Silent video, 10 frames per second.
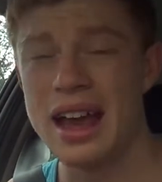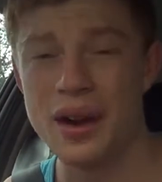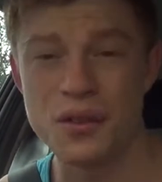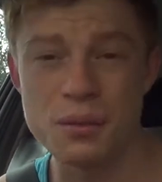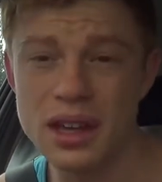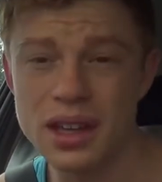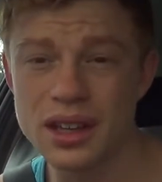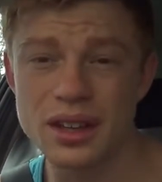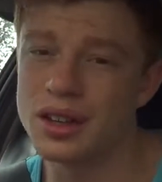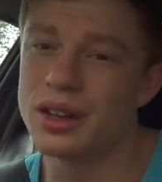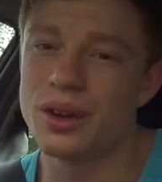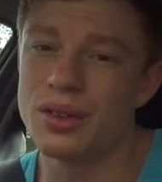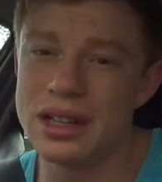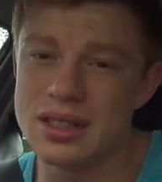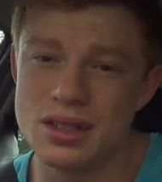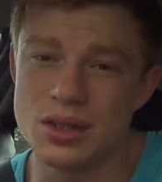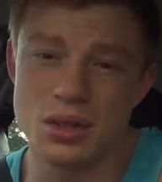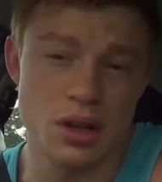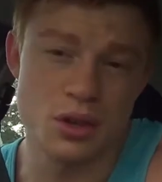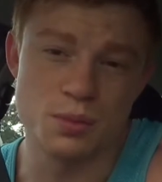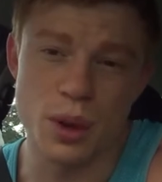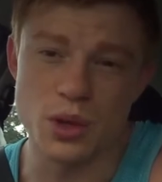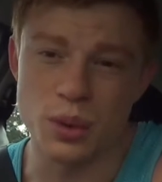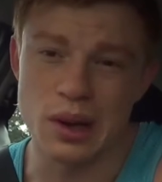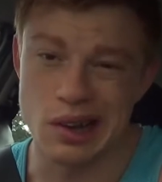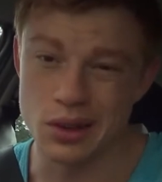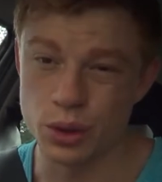And for me, you know, it releases those, those post-workout